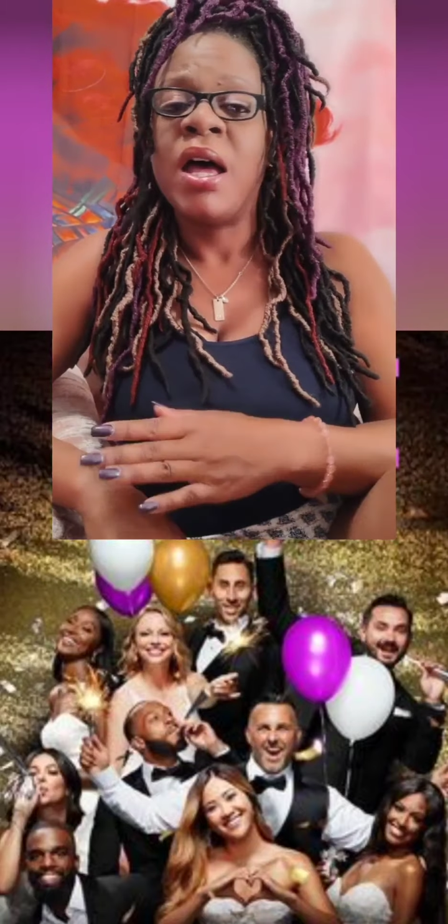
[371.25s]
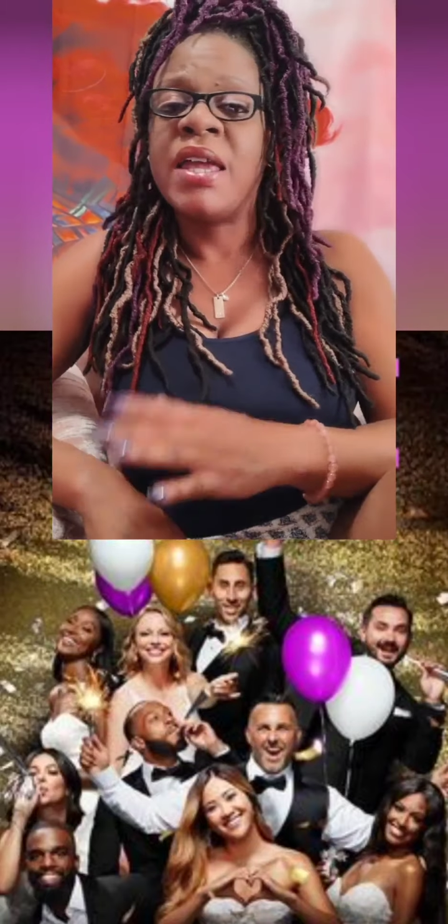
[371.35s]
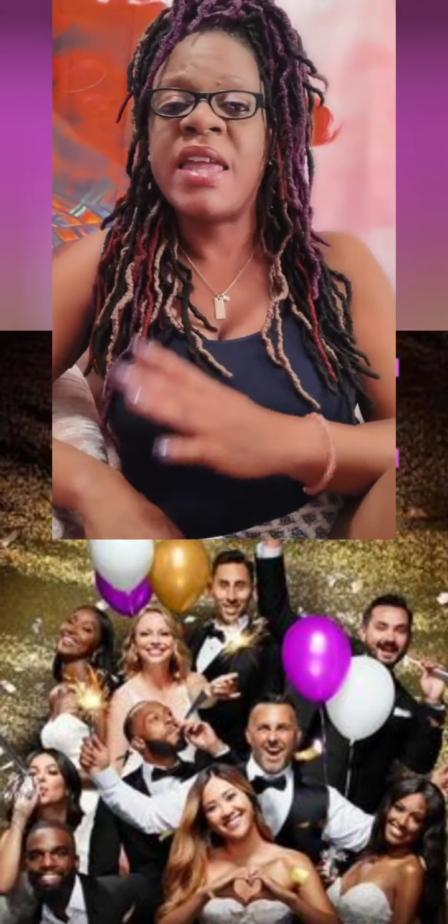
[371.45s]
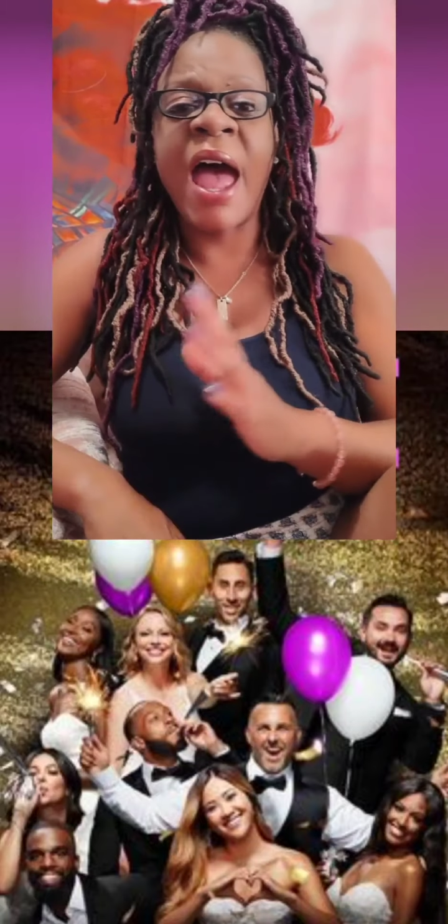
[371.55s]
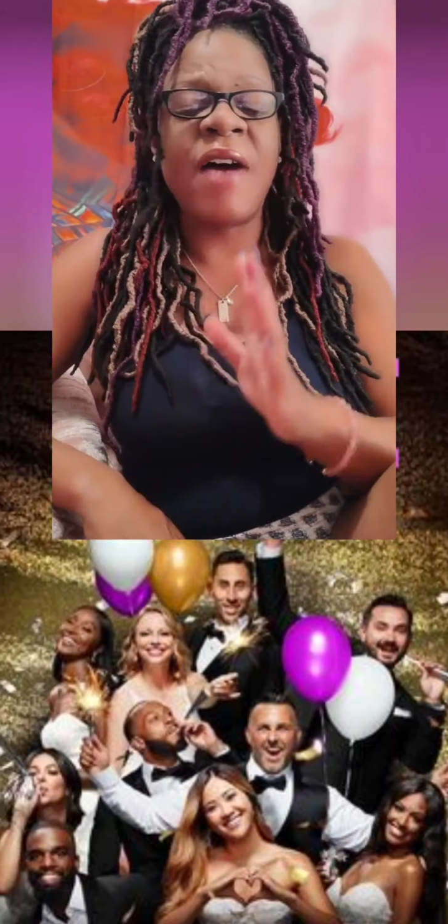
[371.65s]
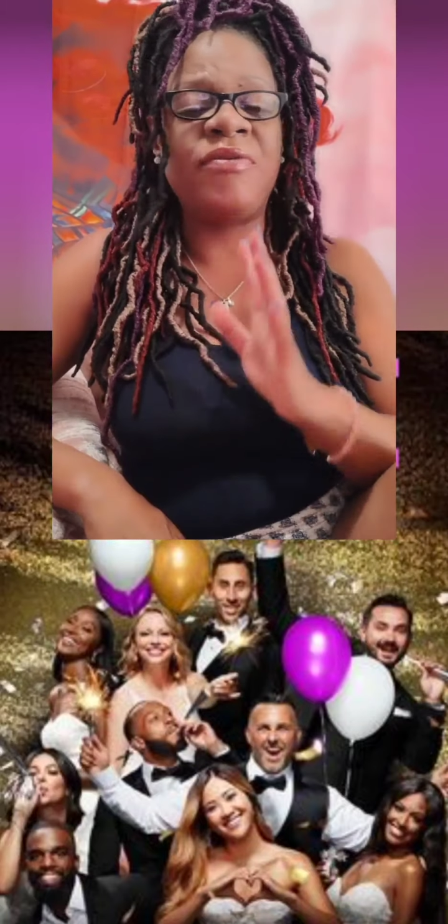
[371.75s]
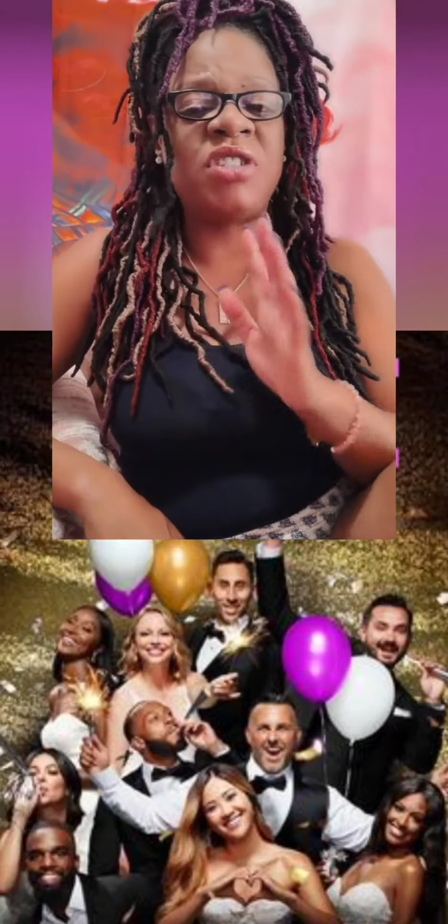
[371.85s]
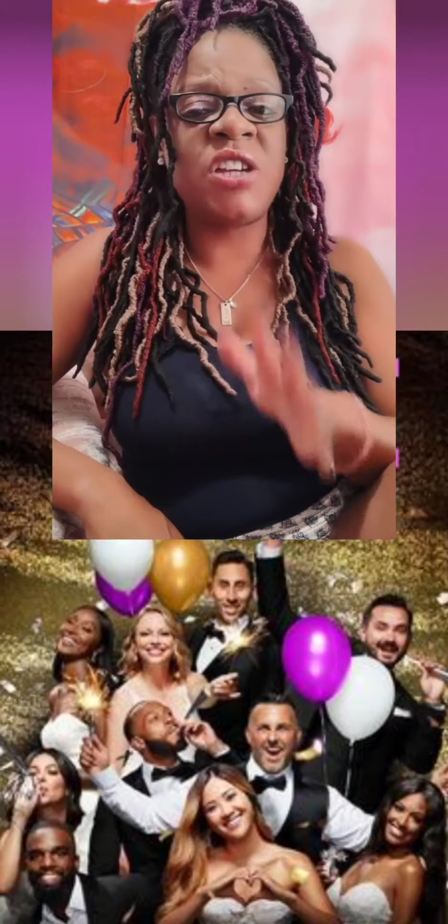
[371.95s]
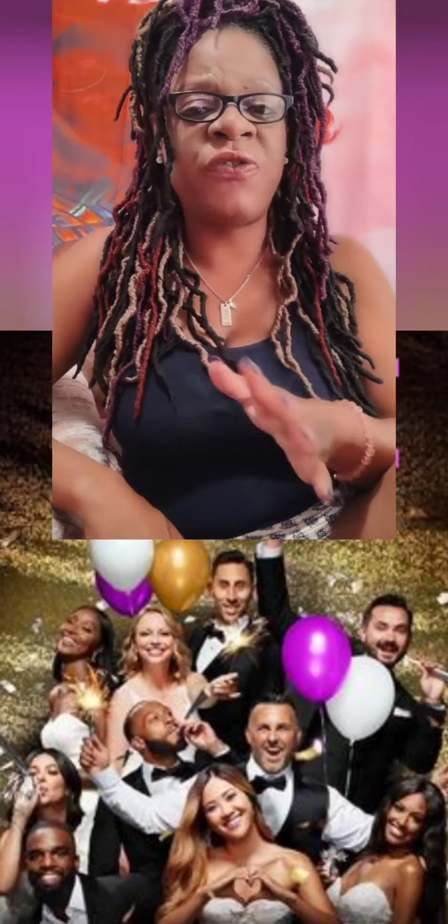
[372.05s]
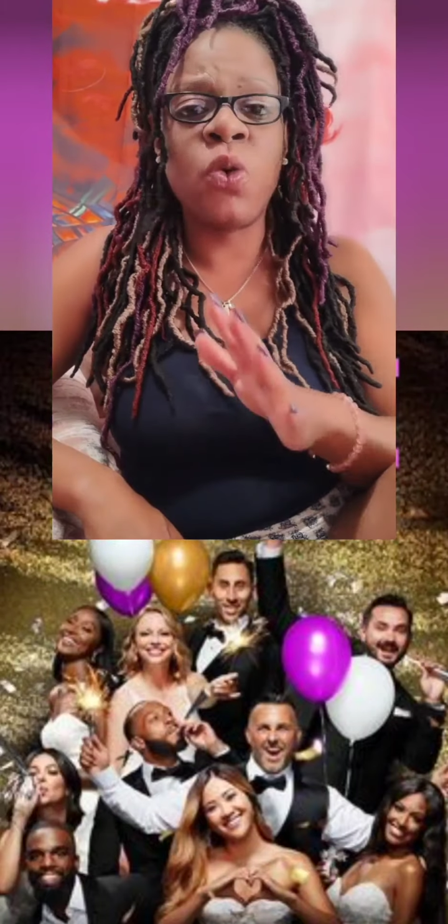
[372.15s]
Y'all have
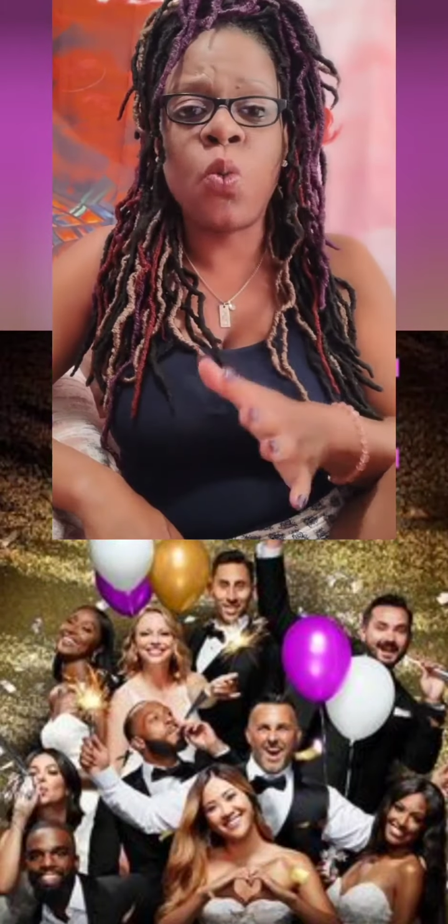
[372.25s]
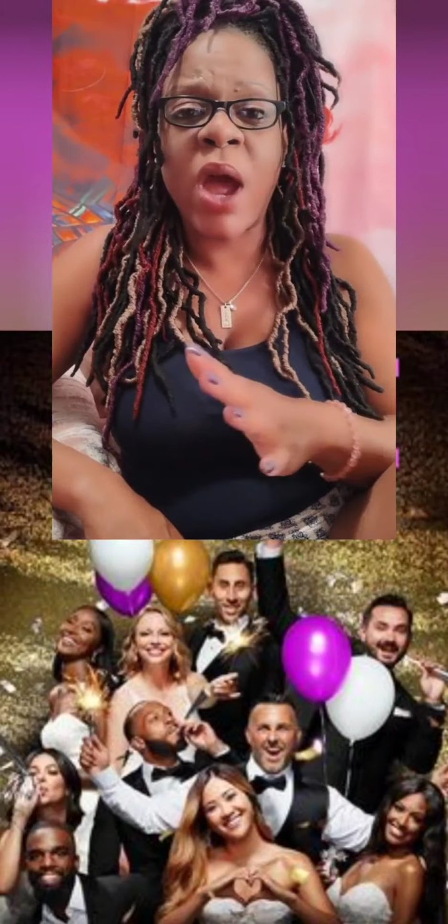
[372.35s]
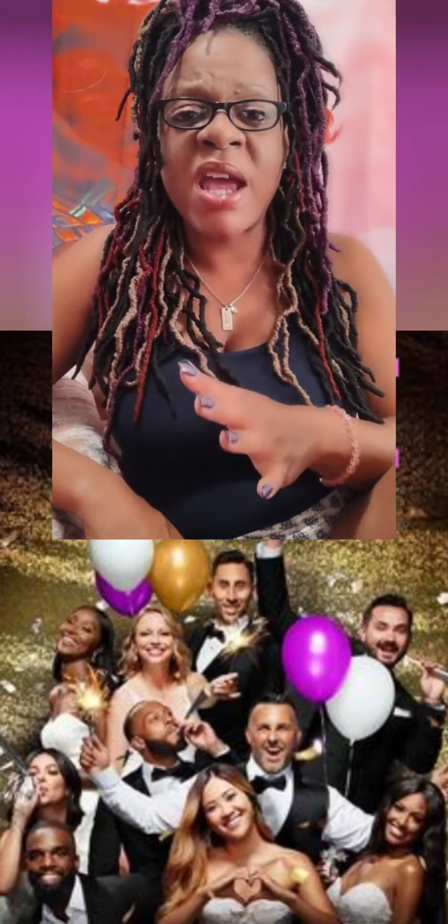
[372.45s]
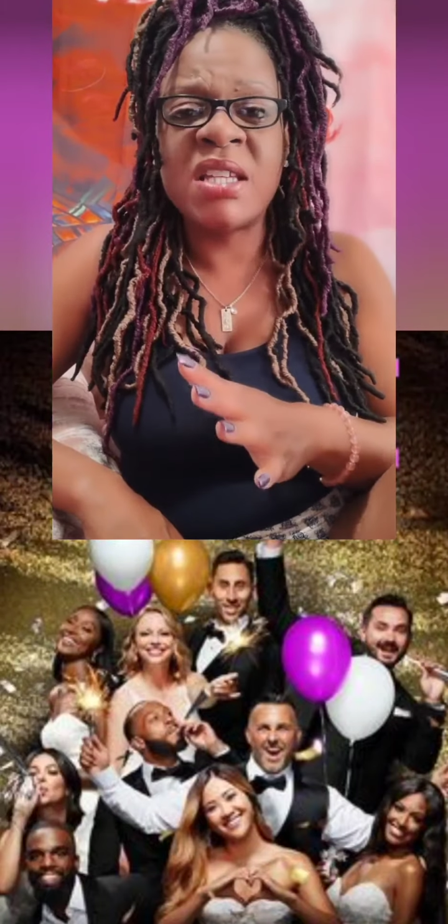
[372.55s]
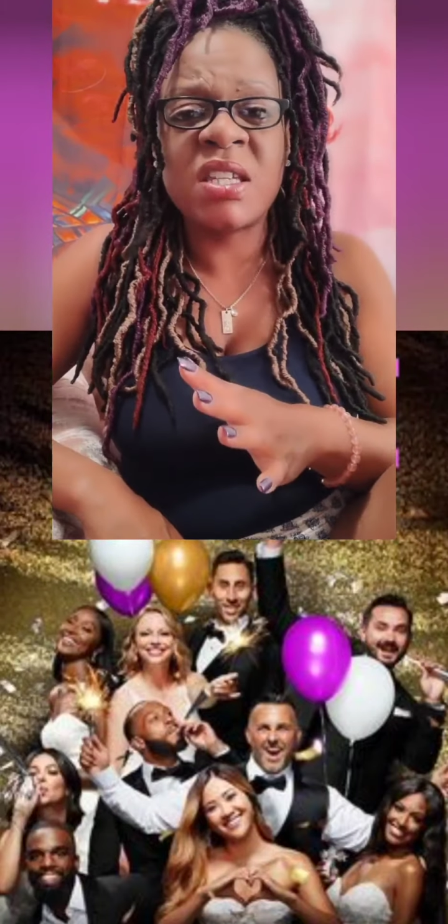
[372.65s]
different ways